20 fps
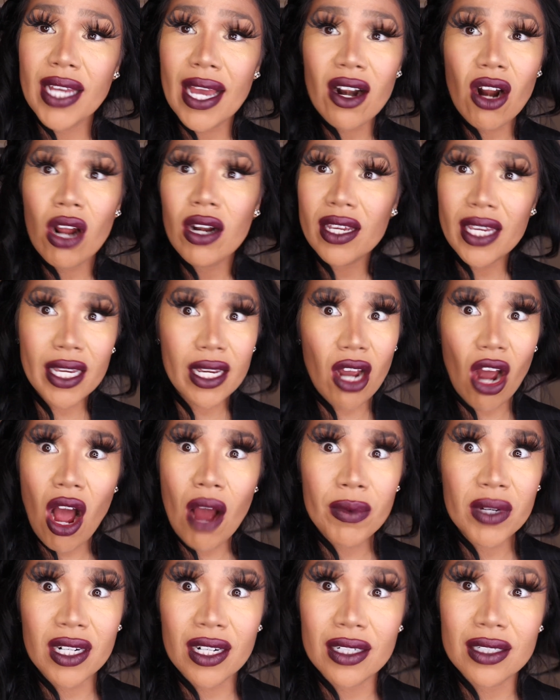get on
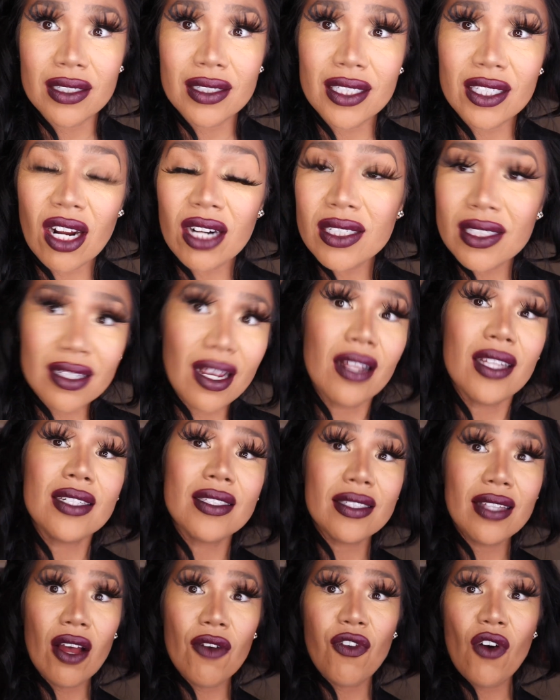e-commerce. Start selling
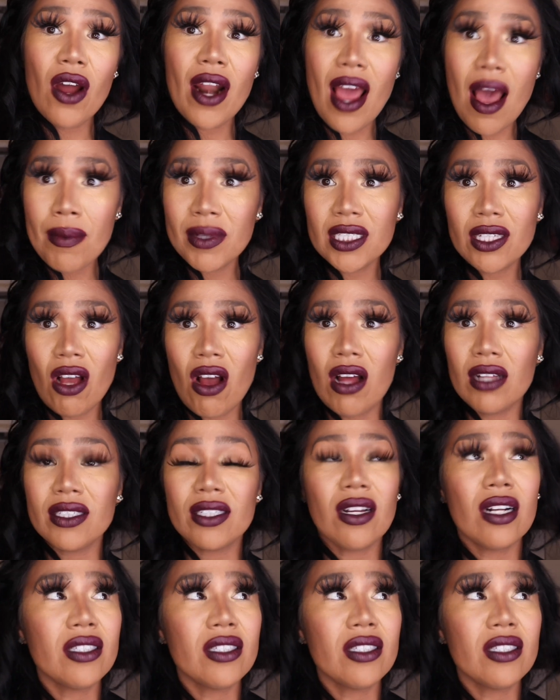stuff on Amazon.